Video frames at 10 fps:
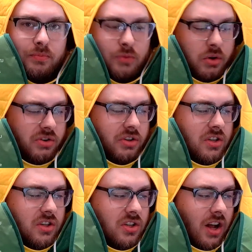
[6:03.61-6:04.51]
Those are just
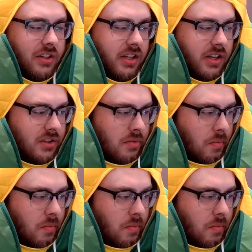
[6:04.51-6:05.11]
the saltiest.